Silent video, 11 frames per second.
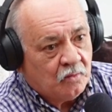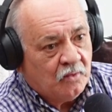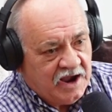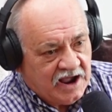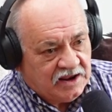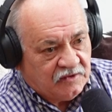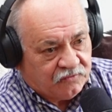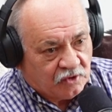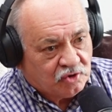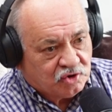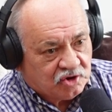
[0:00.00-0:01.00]
We had the
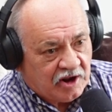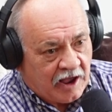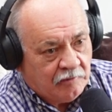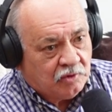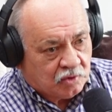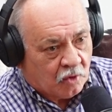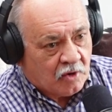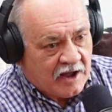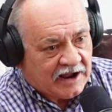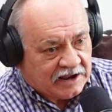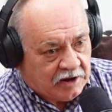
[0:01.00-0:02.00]
first outdoor
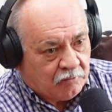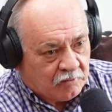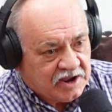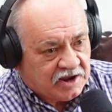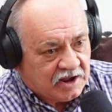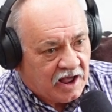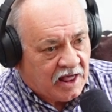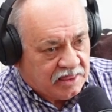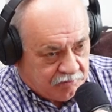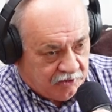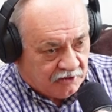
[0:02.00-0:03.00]
hockey rink
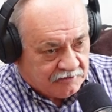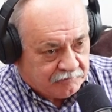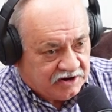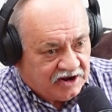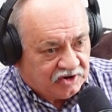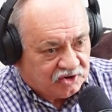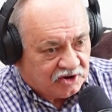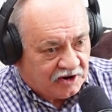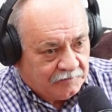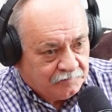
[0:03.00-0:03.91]
on the Byron Peninsula.